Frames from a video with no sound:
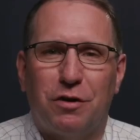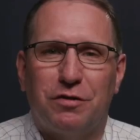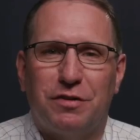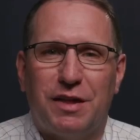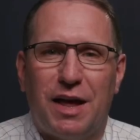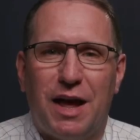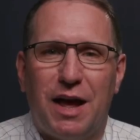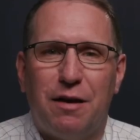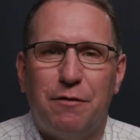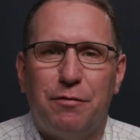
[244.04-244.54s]

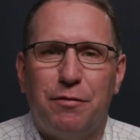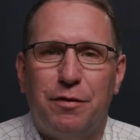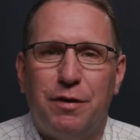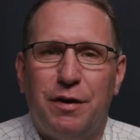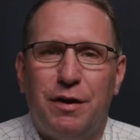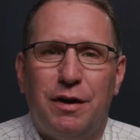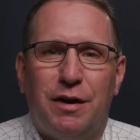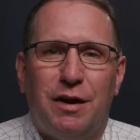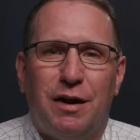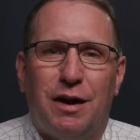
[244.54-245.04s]
staff
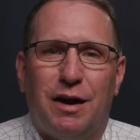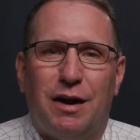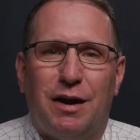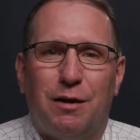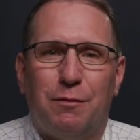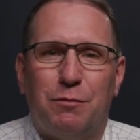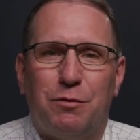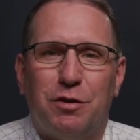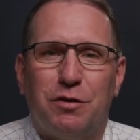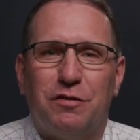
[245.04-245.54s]

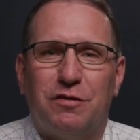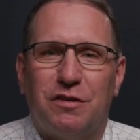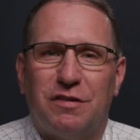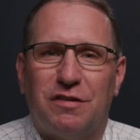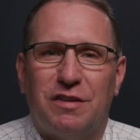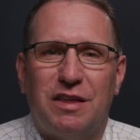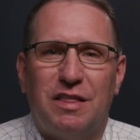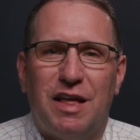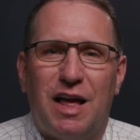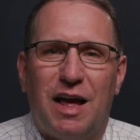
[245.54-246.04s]
um, just to
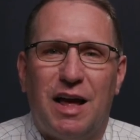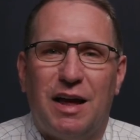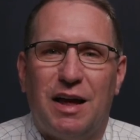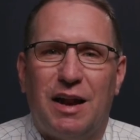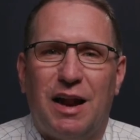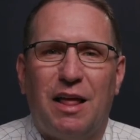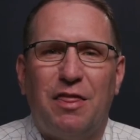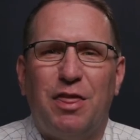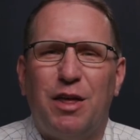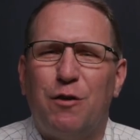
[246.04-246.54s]
see that.
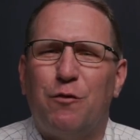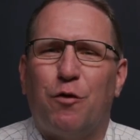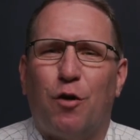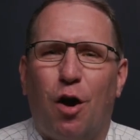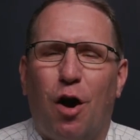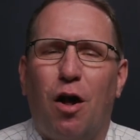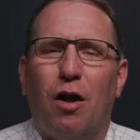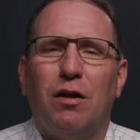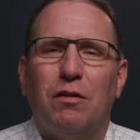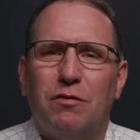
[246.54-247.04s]
And I think for
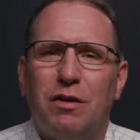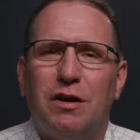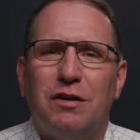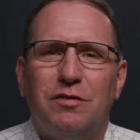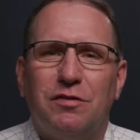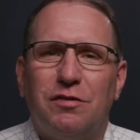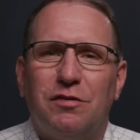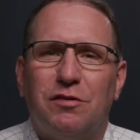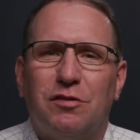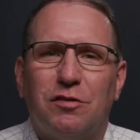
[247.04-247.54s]
all of
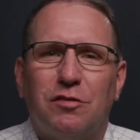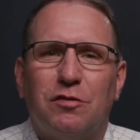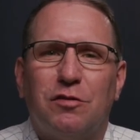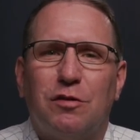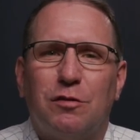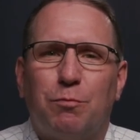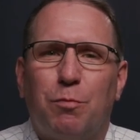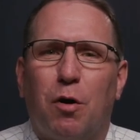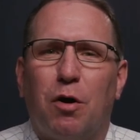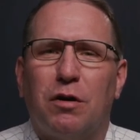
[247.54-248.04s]
us, just
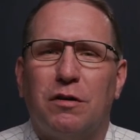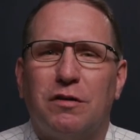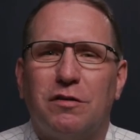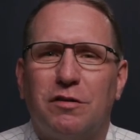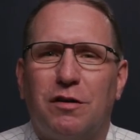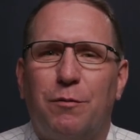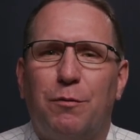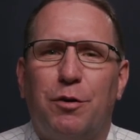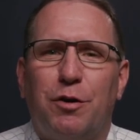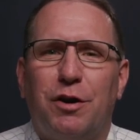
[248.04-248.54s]
as part of this
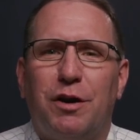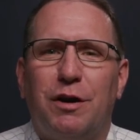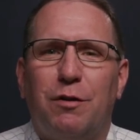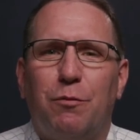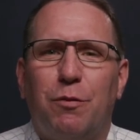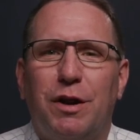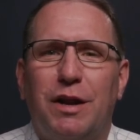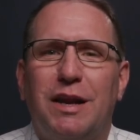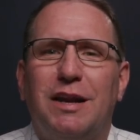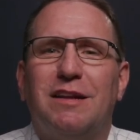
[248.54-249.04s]
community,
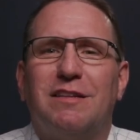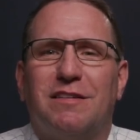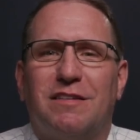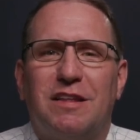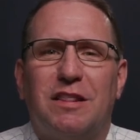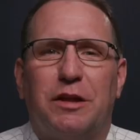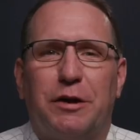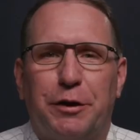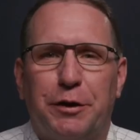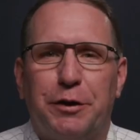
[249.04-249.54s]
we need to see
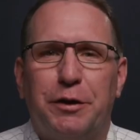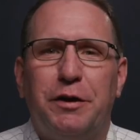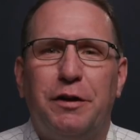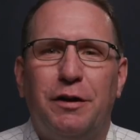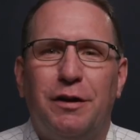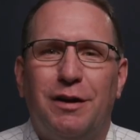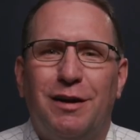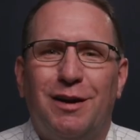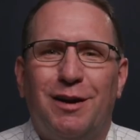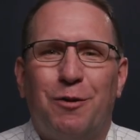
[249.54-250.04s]
the good.